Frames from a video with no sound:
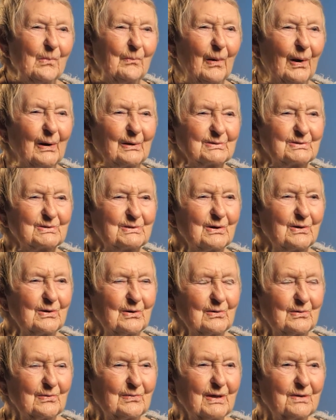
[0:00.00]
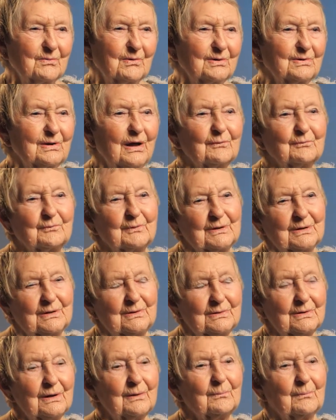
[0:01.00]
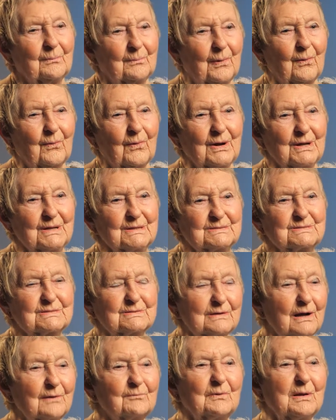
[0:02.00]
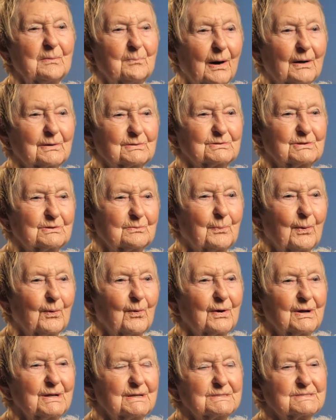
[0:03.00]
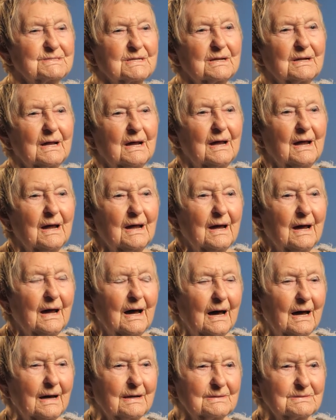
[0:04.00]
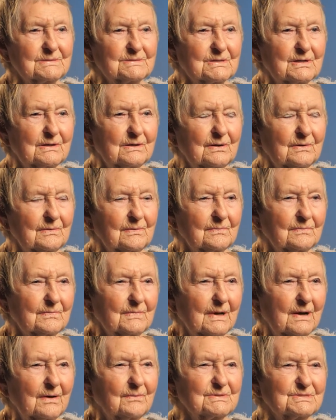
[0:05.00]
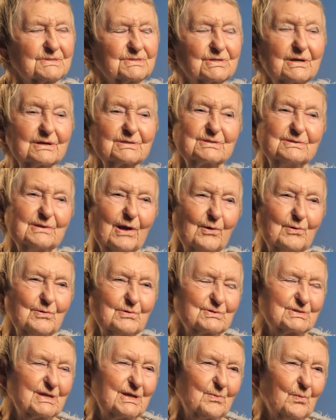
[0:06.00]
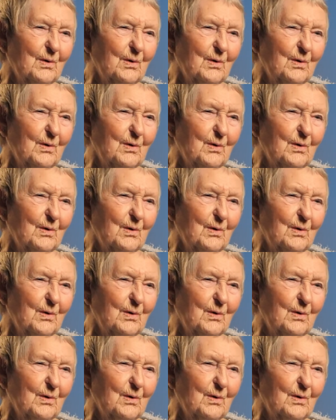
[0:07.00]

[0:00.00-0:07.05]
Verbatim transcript: But uh, they were lovely young boys, lovely bunch of boys. And um, I was just nosy